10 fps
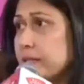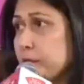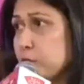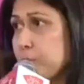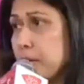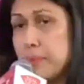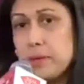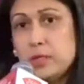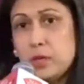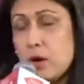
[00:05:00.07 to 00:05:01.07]
the
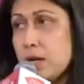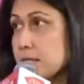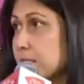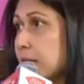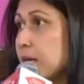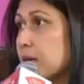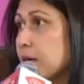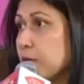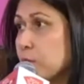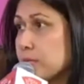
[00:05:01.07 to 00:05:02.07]
newspaper. They're not listening
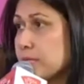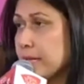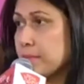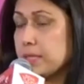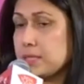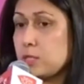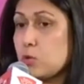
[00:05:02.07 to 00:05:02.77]
to a CNBC.